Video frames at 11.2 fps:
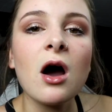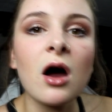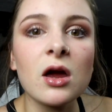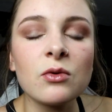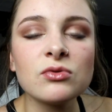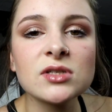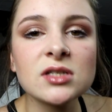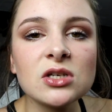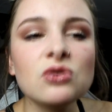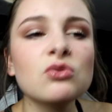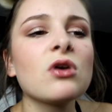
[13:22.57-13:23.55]
I will
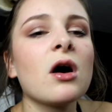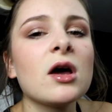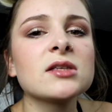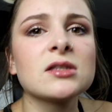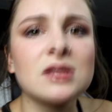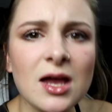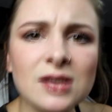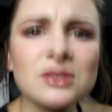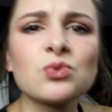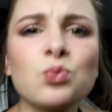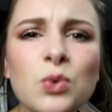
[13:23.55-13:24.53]
see you guys
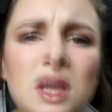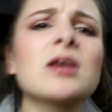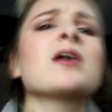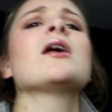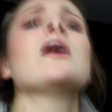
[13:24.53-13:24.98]
next week.